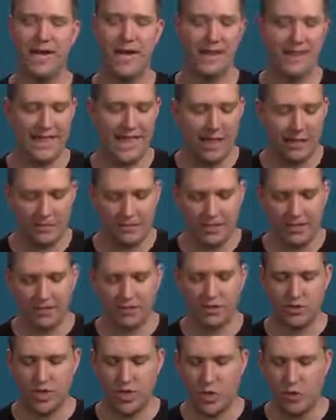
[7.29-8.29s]
And that
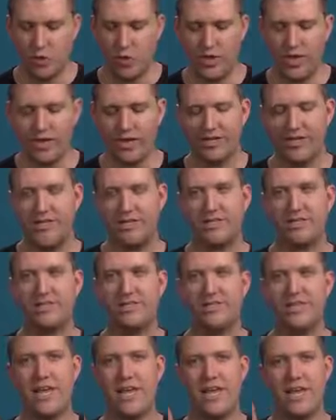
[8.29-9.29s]
means we can
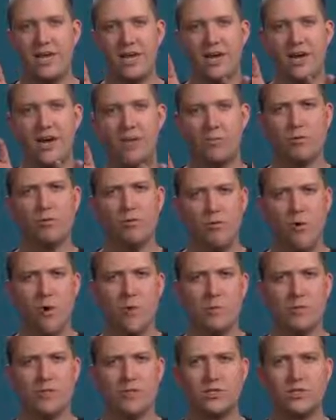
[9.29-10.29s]
take a
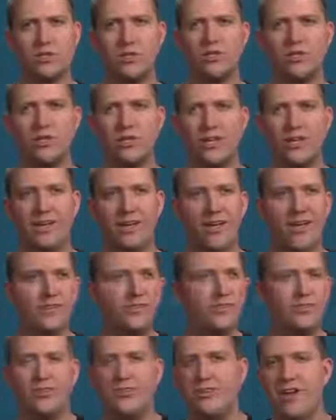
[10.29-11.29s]
performance which
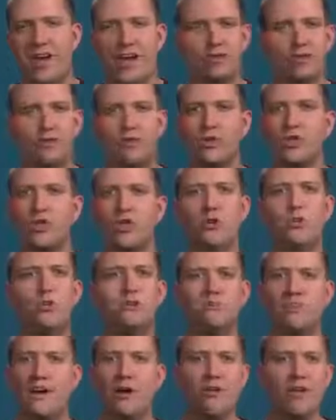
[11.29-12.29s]
has natural
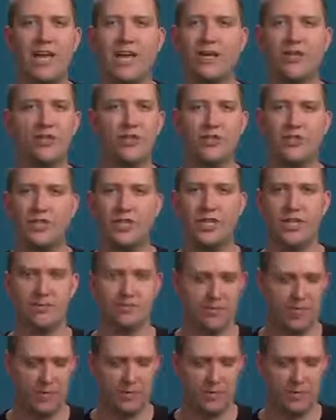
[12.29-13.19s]
human variations in it.